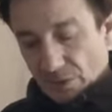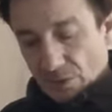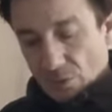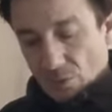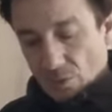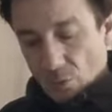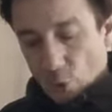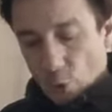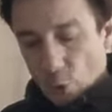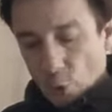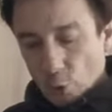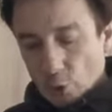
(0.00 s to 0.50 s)

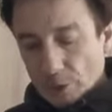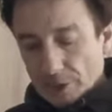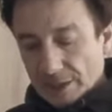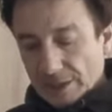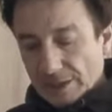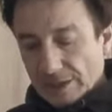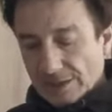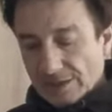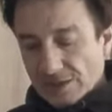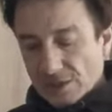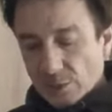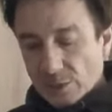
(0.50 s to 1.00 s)
all
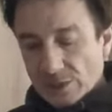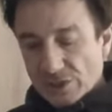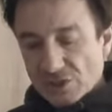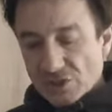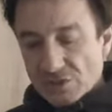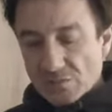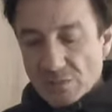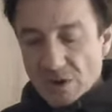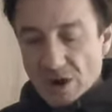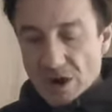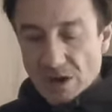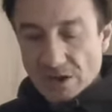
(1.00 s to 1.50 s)
these question
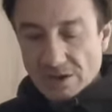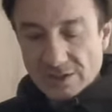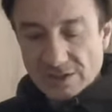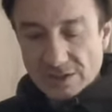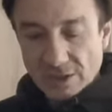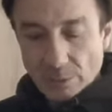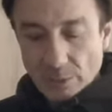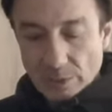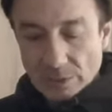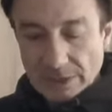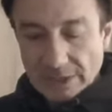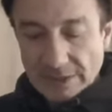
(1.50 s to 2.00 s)
marks, so
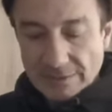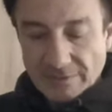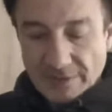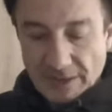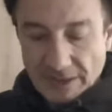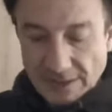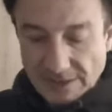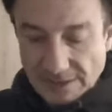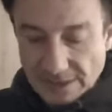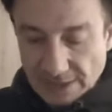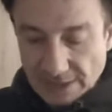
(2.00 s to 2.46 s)
we'll leave that as it